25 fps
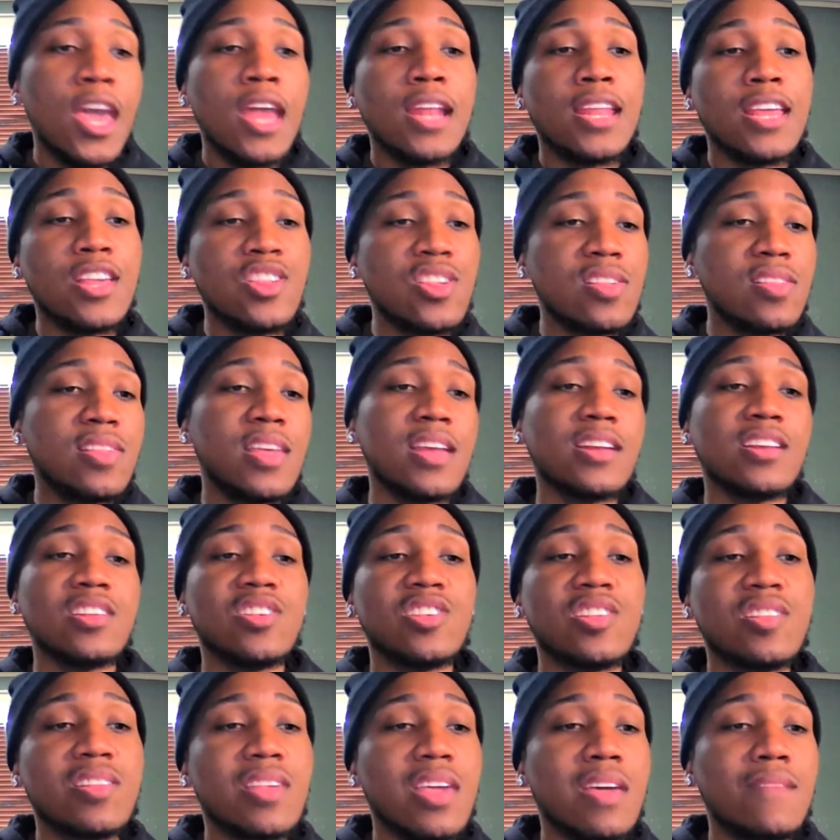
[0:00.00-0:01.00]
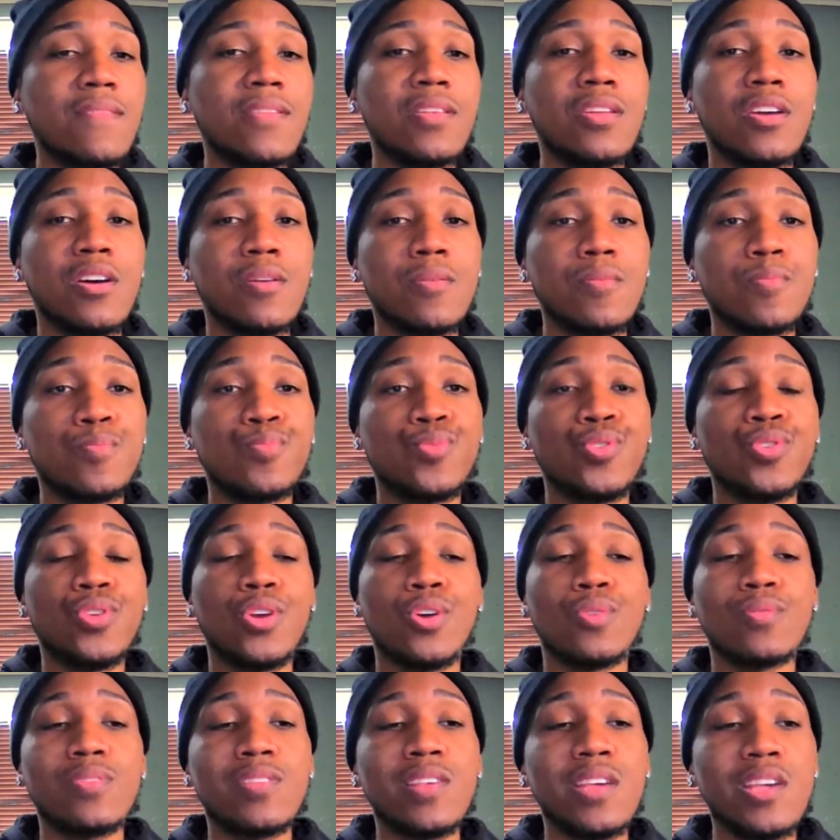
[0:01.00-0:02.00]
Then she said that she's giving up, you
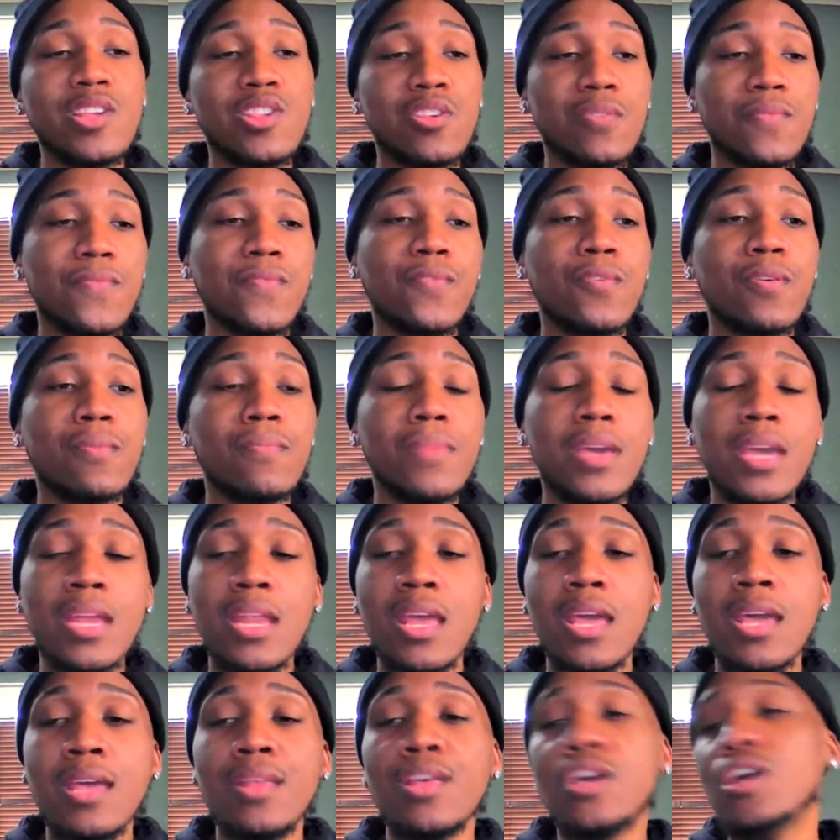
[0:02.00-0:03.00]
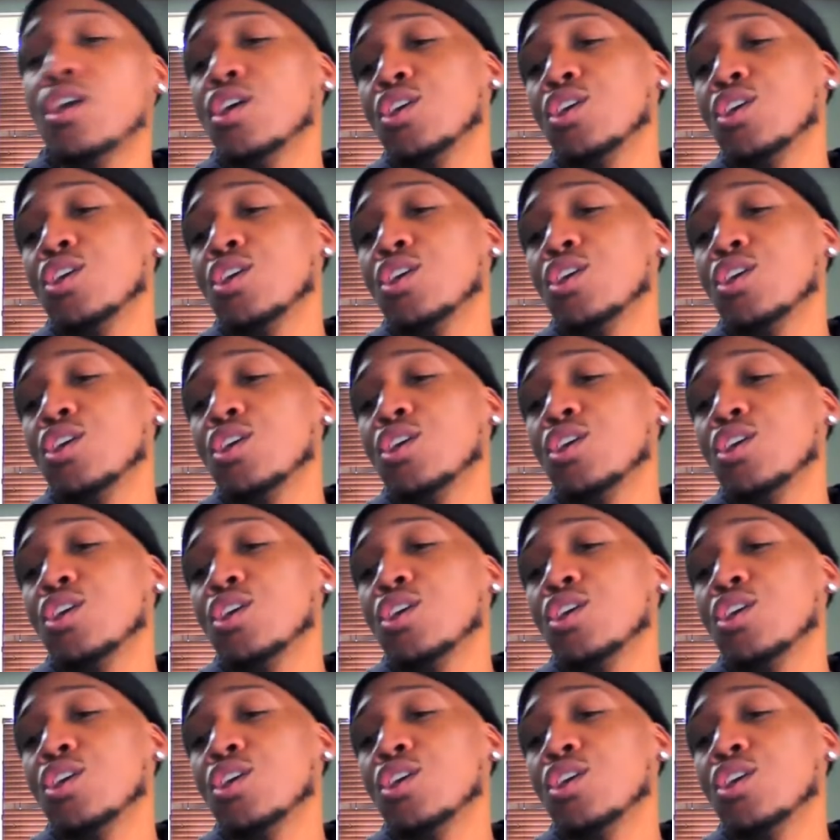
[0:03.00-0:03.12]
know, teaching for a minute.